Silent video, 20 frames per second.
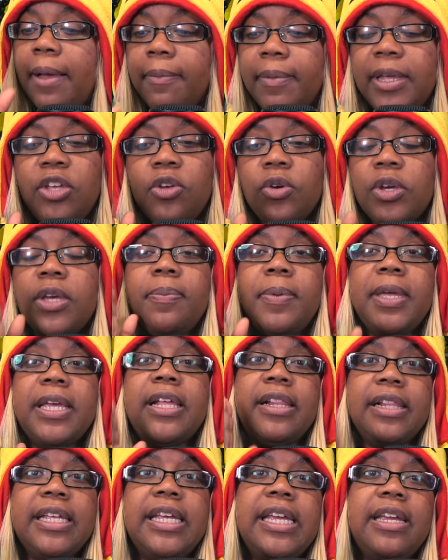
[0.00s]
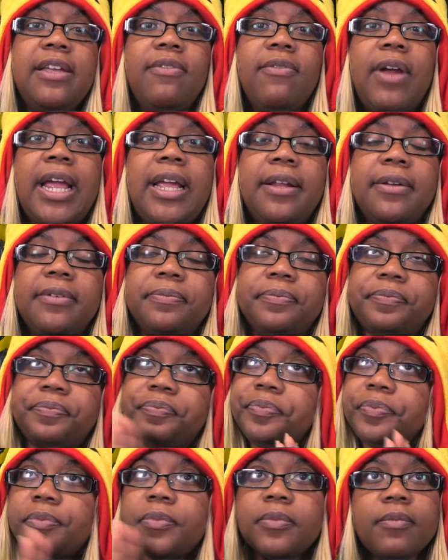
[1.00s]
you could be clean, right?
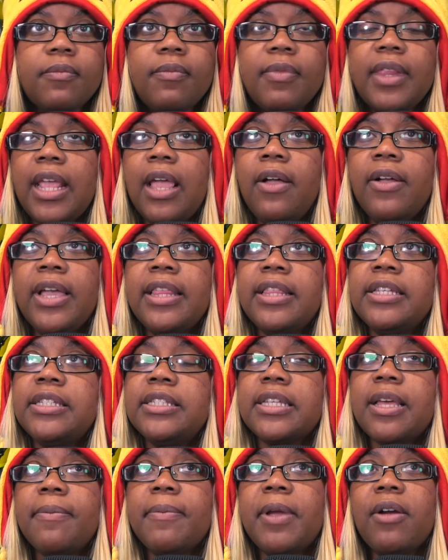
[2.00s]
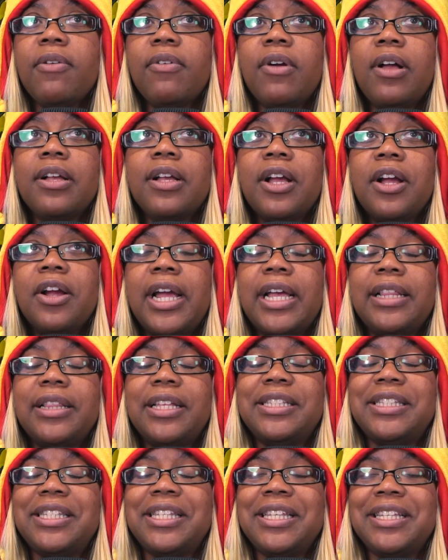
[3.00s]
Okay, this is coming out wrong. All right,
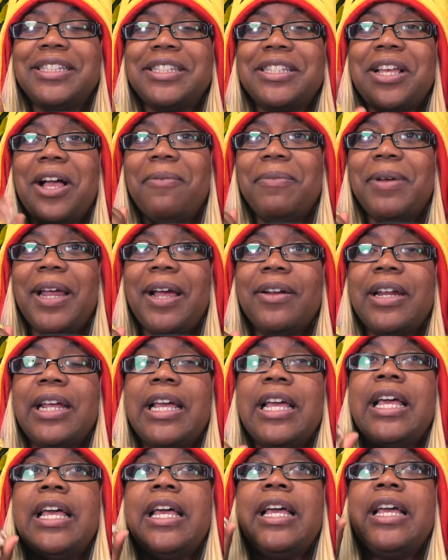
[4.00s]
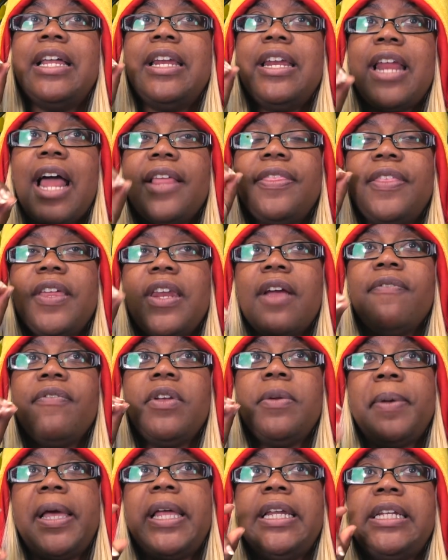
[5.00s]
let's calm down. Not that
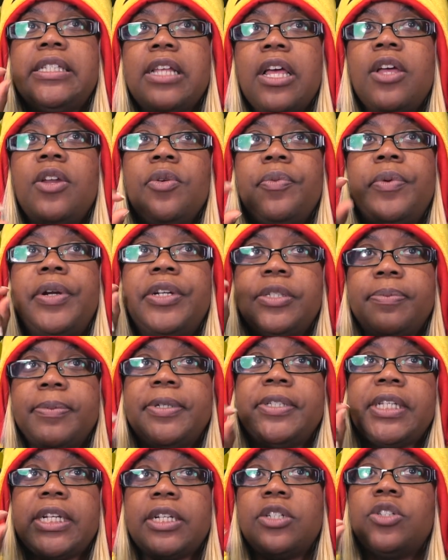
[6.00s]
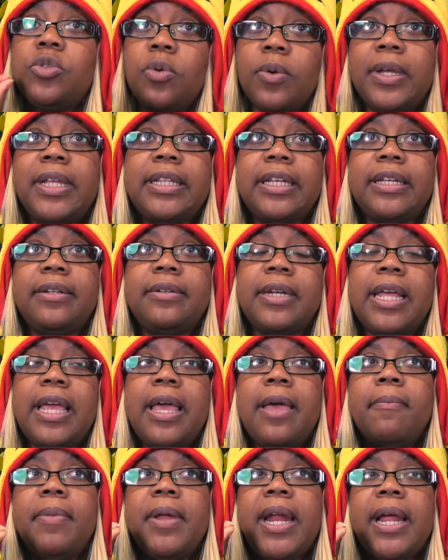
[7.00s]
everybody's underwear smells like a toilet,
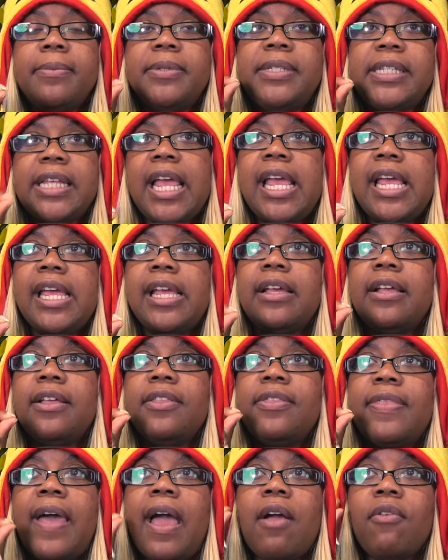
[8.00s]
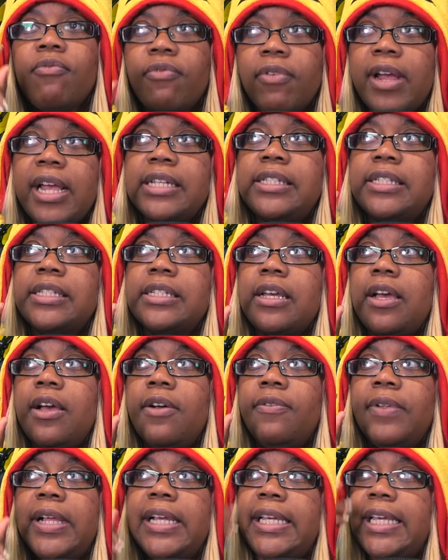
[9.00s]
but I'm saying that risk
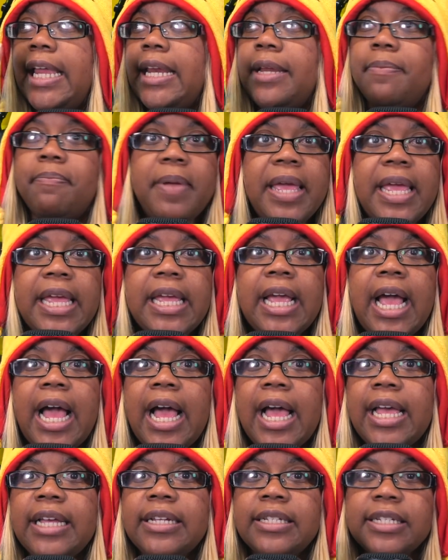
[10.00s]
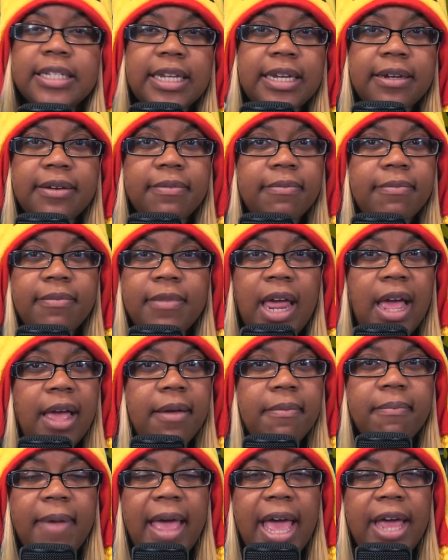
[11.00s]
of like getting pink eye doesn't
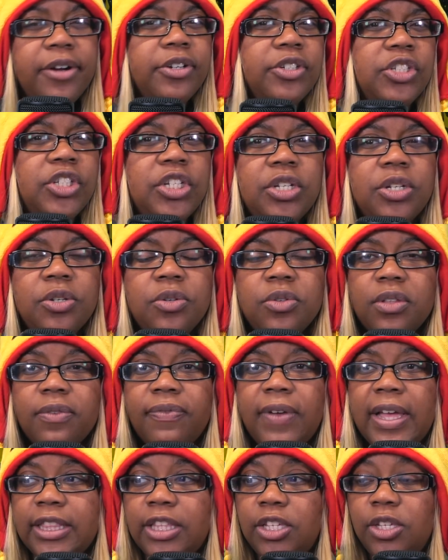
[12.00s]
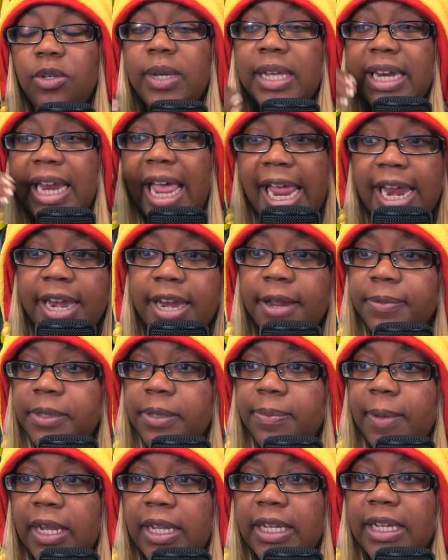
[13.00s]
not matter to you. The fact that you could end up
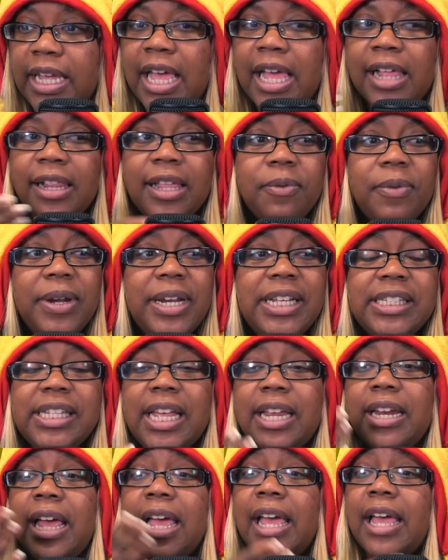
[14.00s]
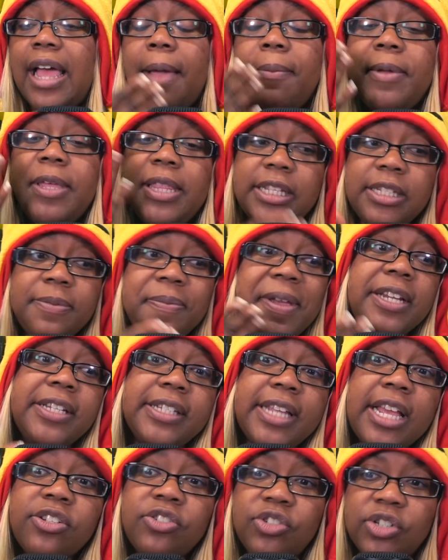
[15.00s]
smelling, like when he said, I mean, this man
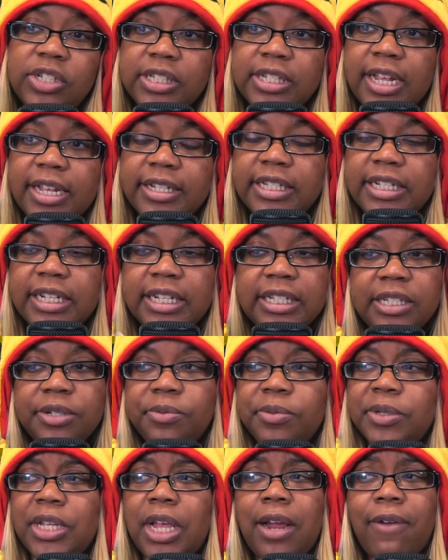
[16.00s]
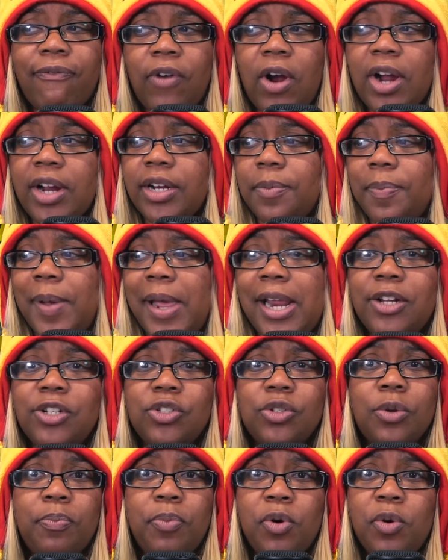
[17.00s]
is extra disgusting because he was like farting the
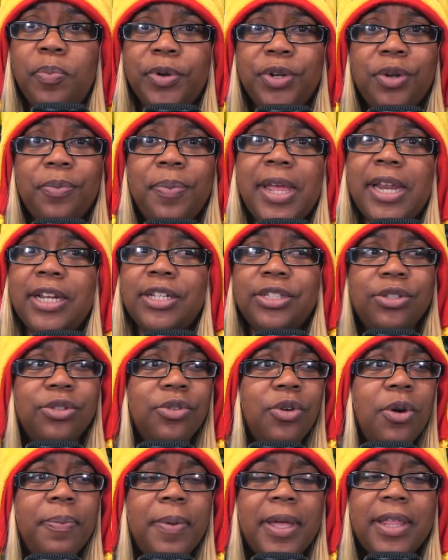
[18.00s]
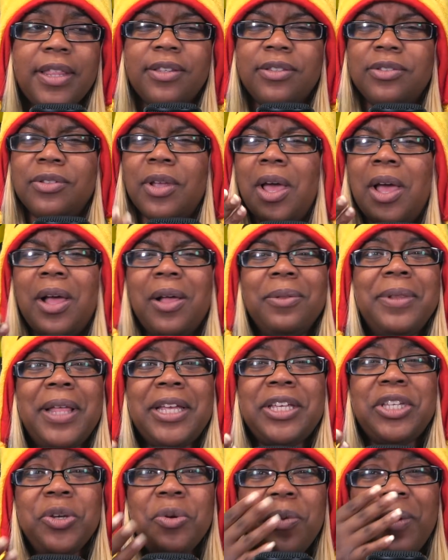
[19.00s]
panties or pooping your panties and throw it by the,
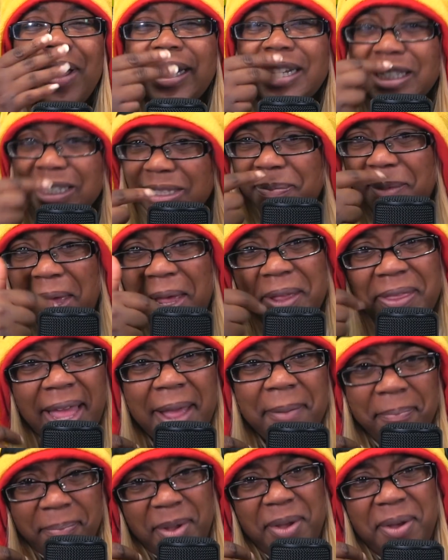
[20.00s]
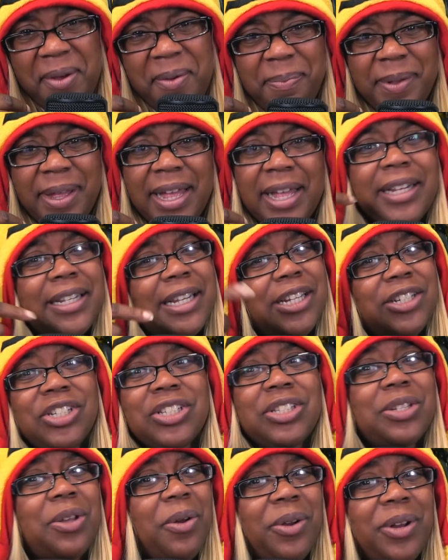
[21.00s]
like, you want to smell that poop? Then
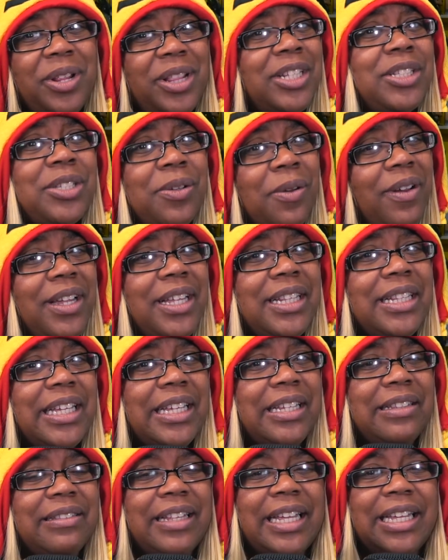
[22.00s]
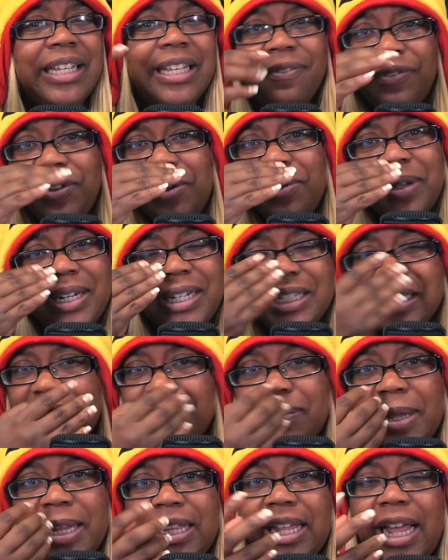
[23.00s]
just go to the toilet. Like, if you want to
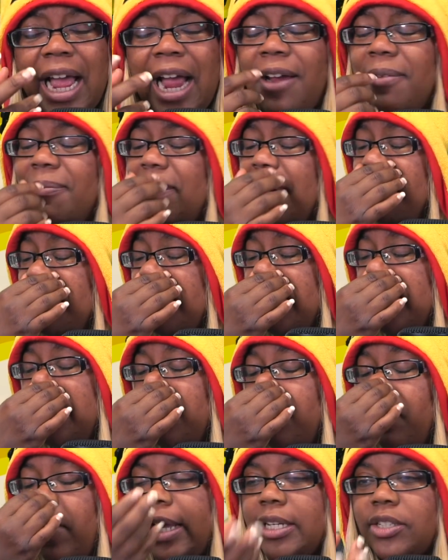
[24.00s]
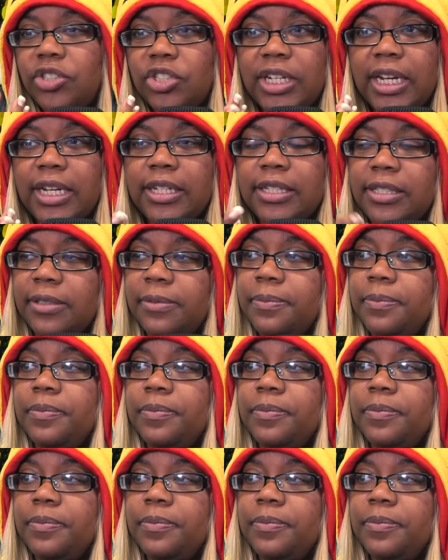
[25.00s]
smell it, I remember in White Chicks,